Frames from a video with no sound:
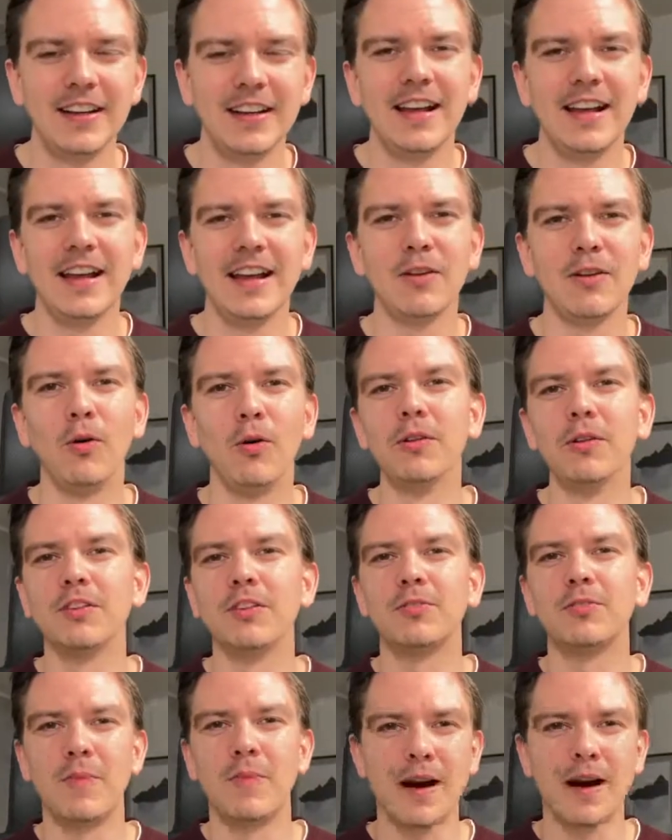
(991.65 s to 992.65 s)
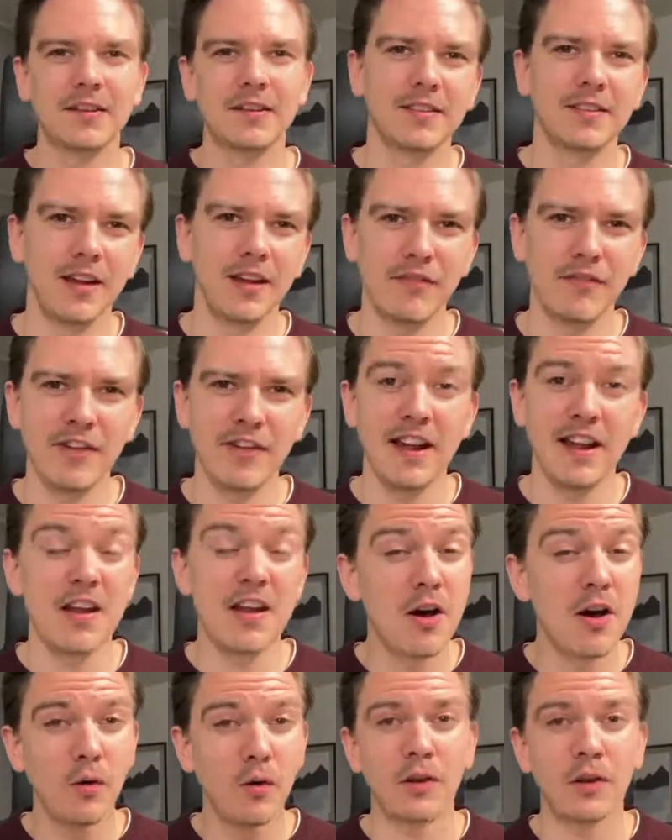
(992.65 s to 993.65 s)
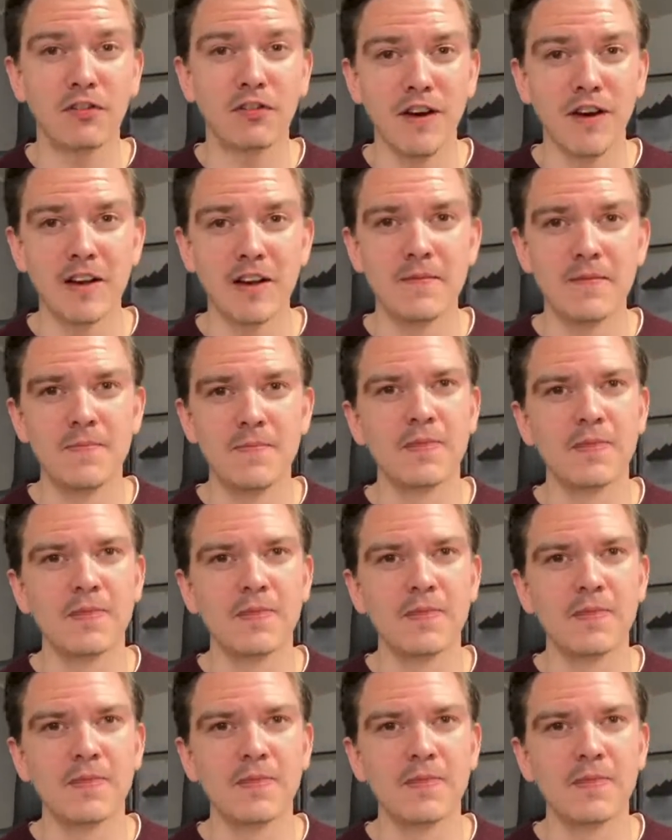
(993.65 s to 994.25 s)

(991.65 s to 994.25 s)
and all the smart stuff. And I know it's fun.